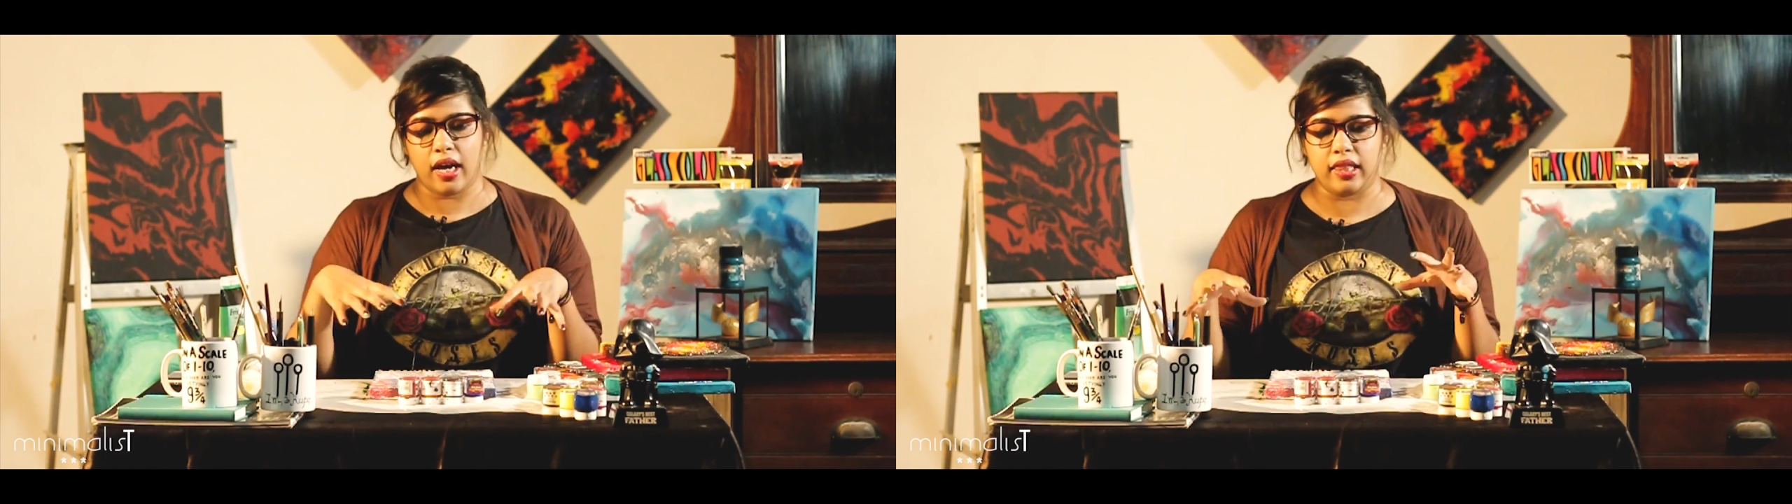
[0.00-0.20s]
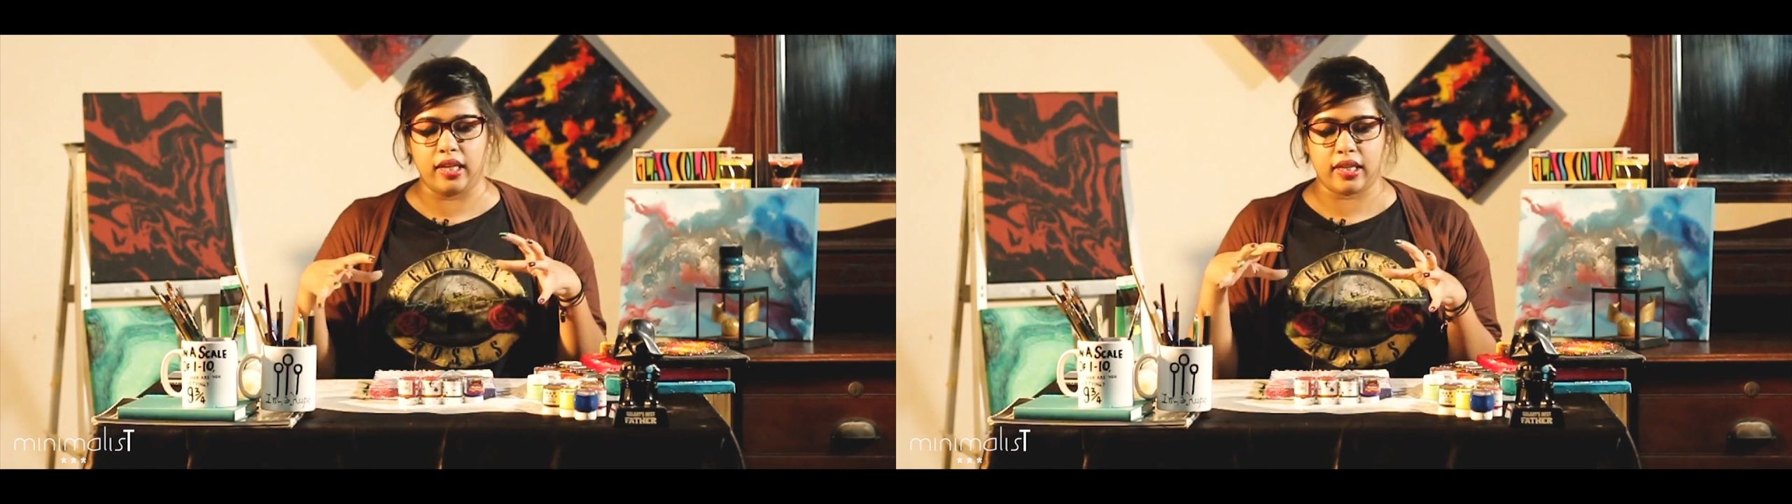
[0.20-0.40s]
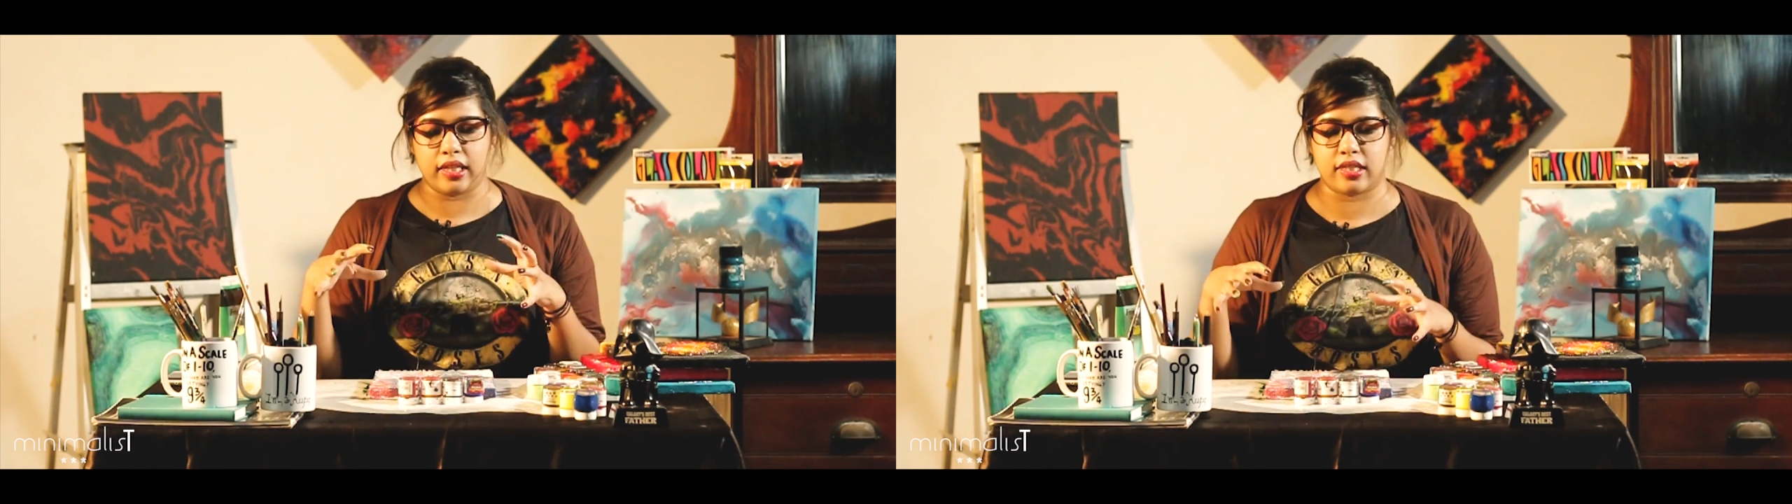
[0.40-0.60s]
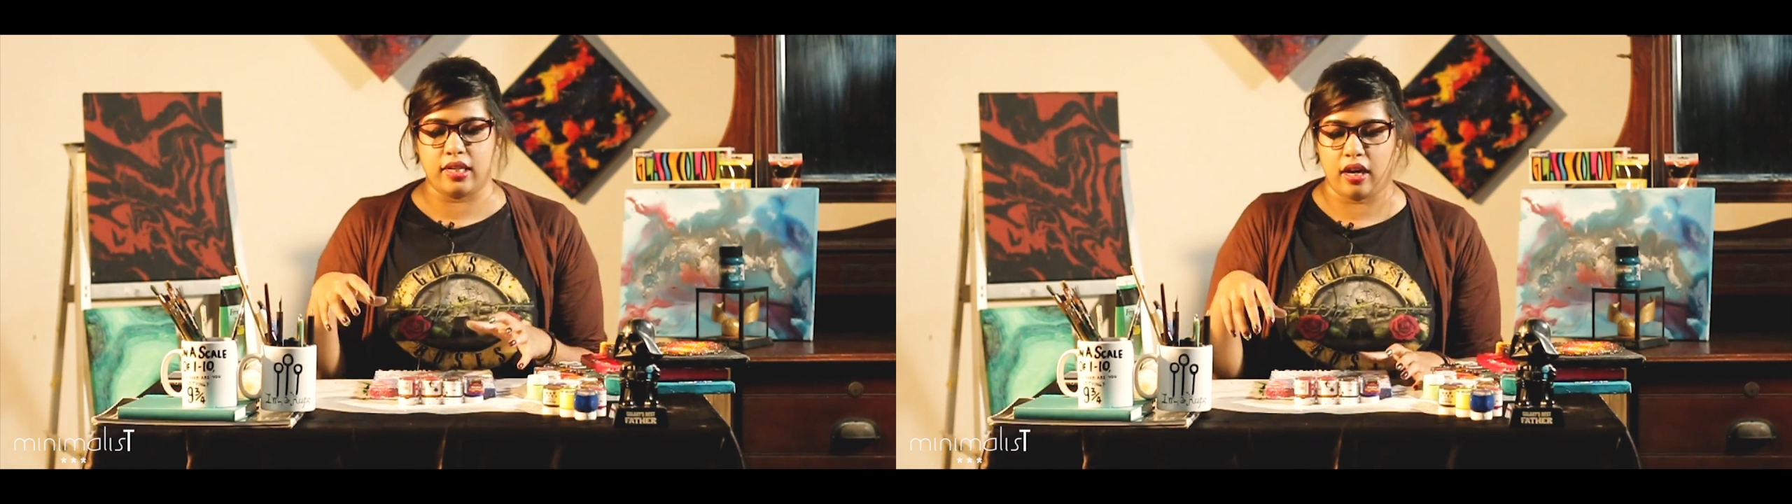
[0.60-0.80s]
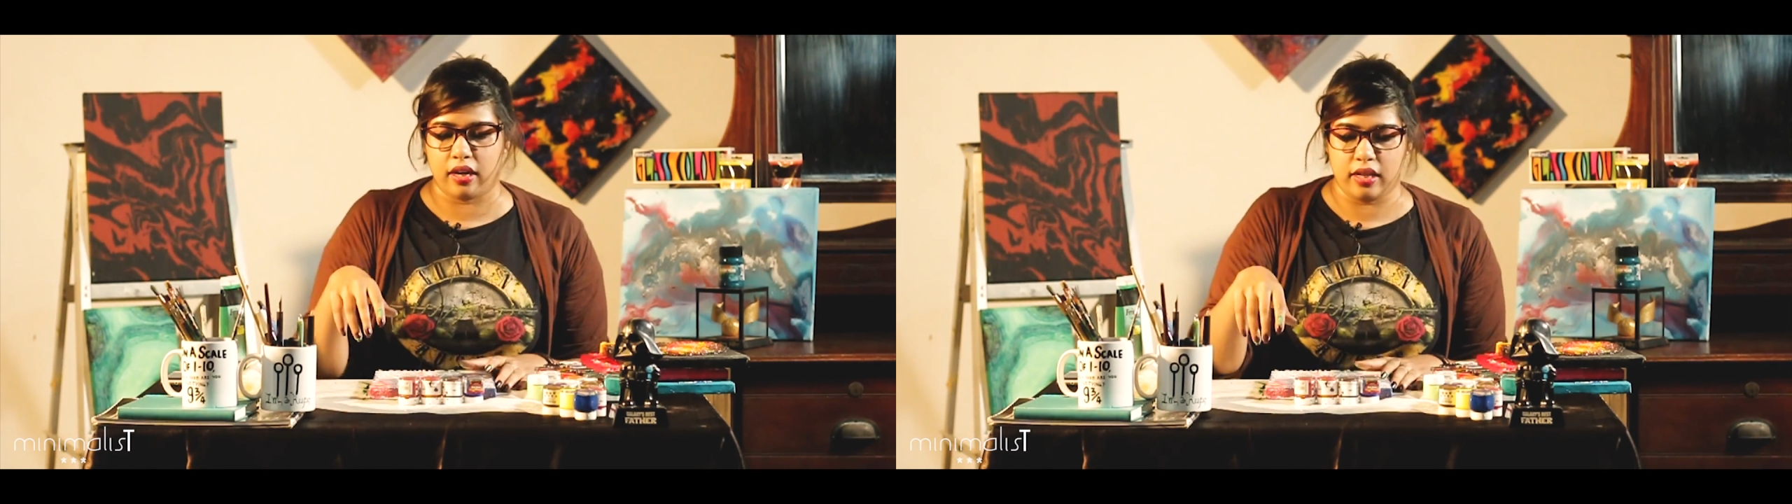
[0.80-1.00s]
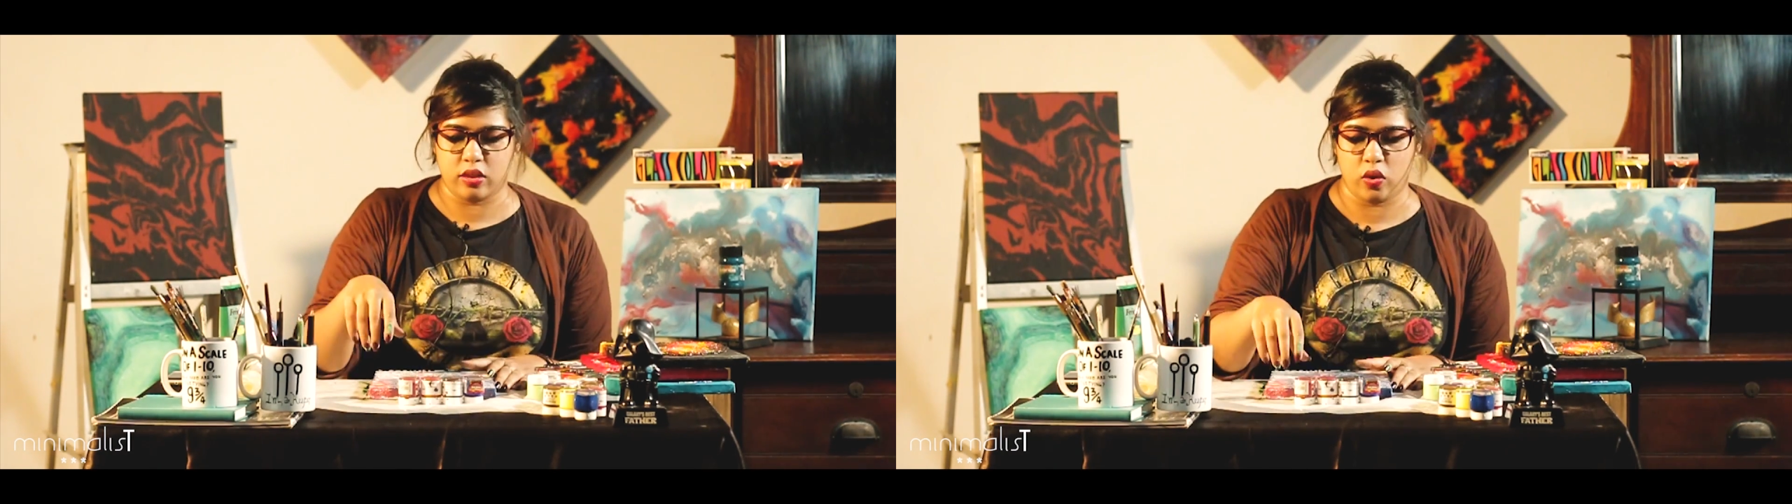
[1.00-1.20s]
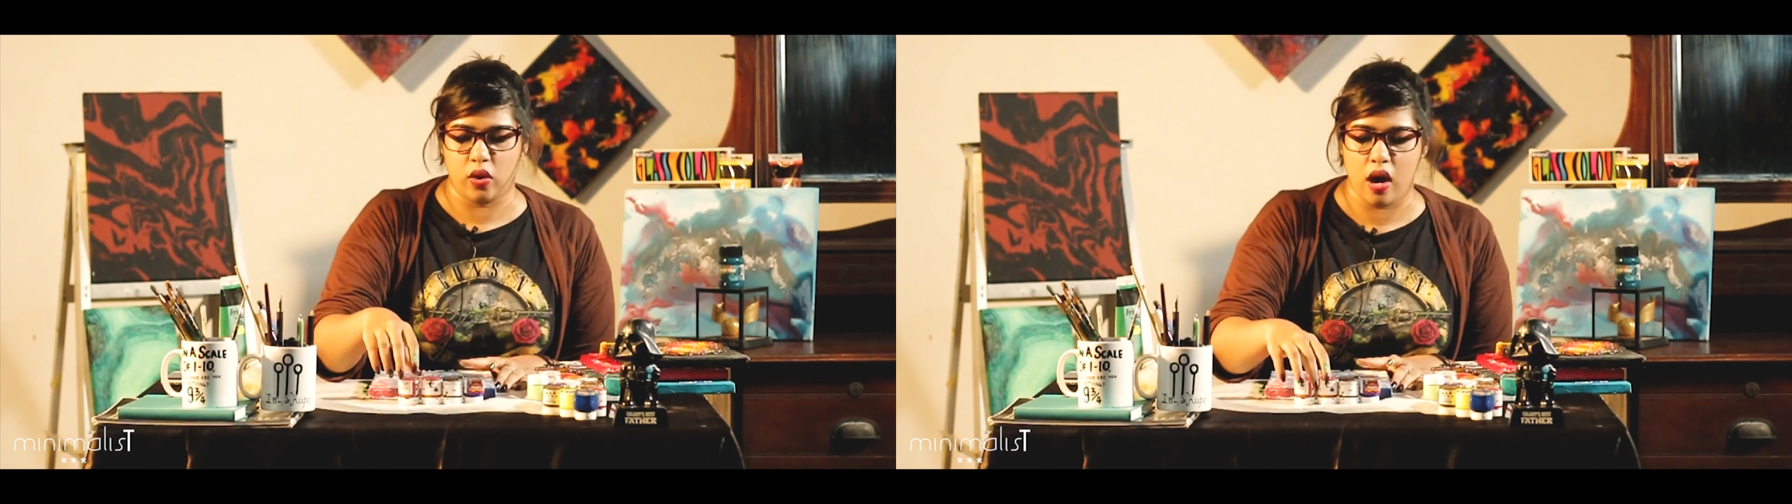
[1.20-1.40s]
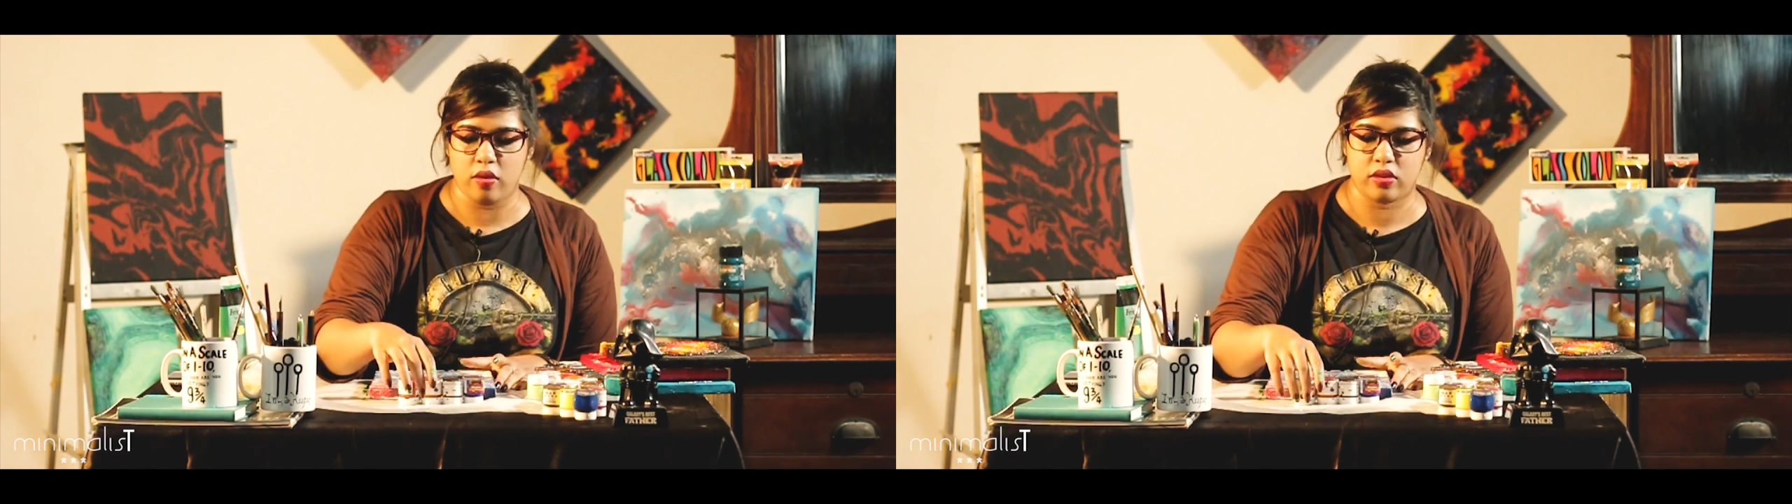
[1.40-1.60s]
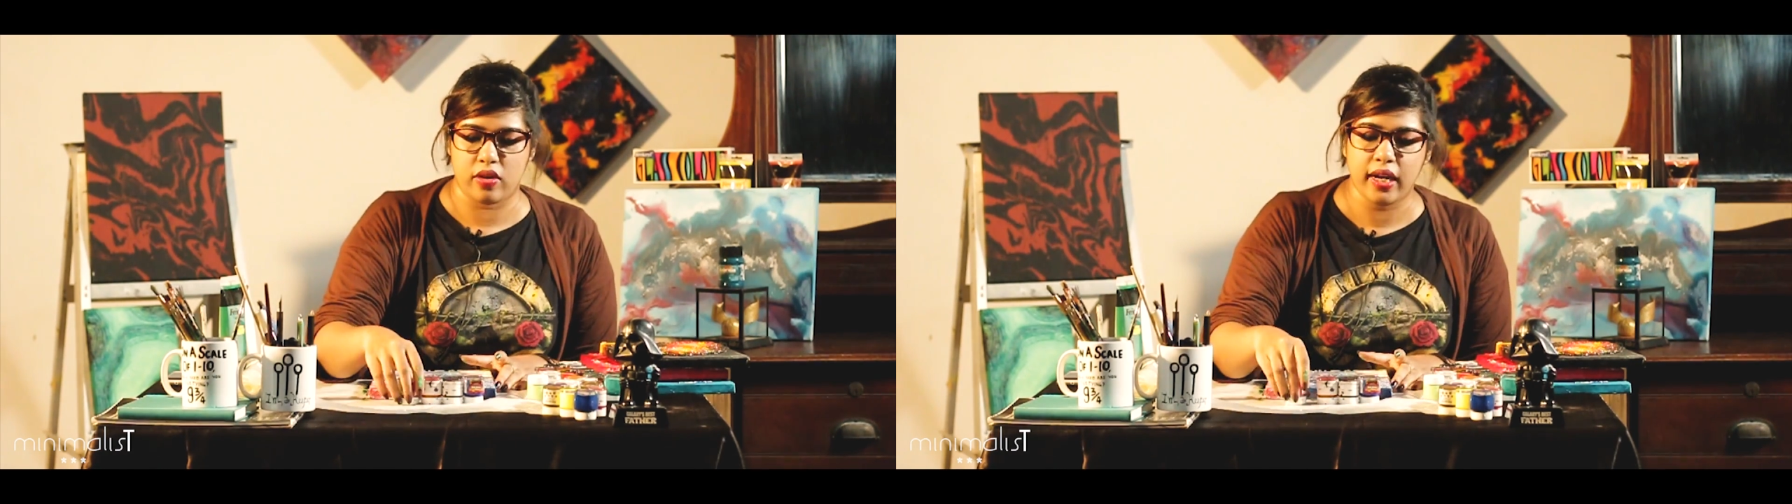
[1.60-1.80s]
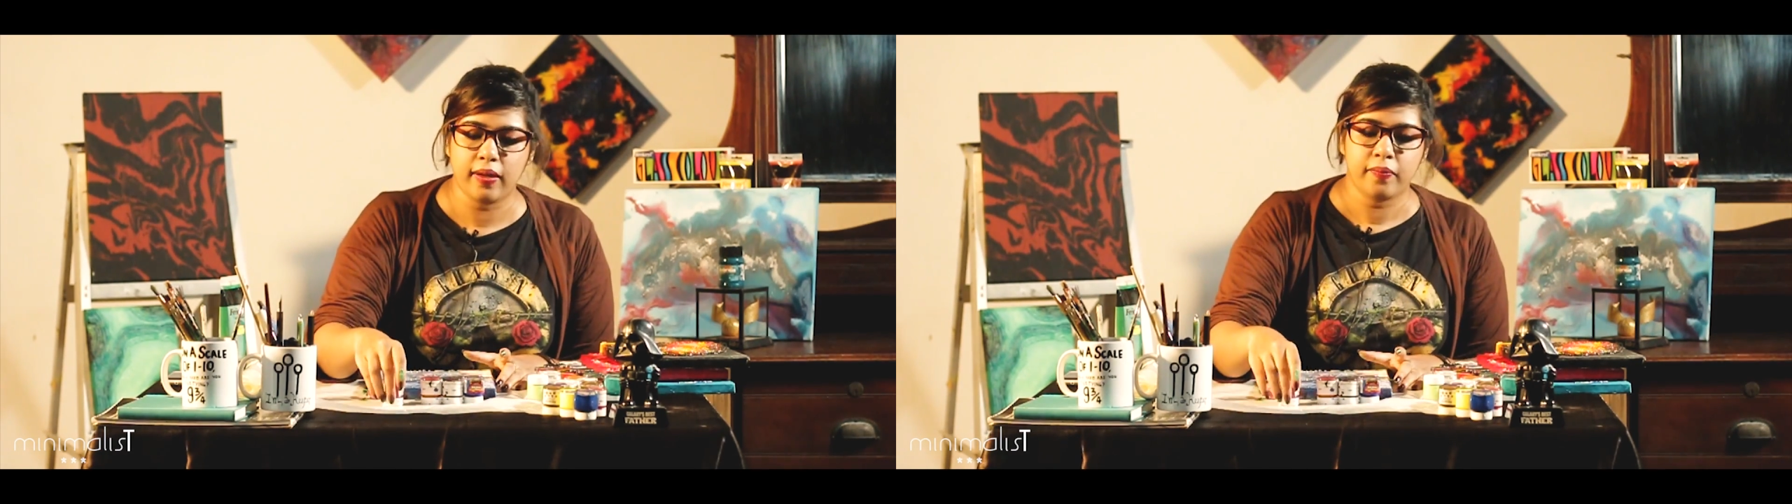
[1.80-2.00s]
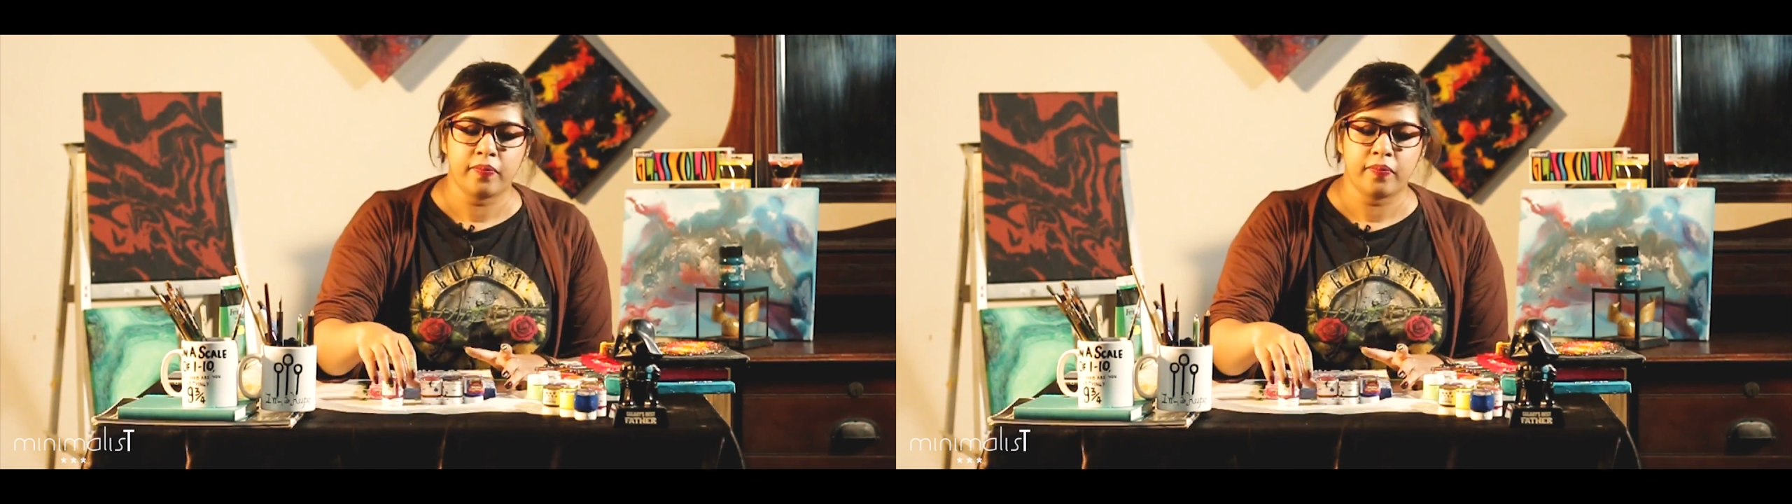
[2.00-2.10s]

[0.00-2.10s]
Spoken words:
and then gets darker as you go out, right?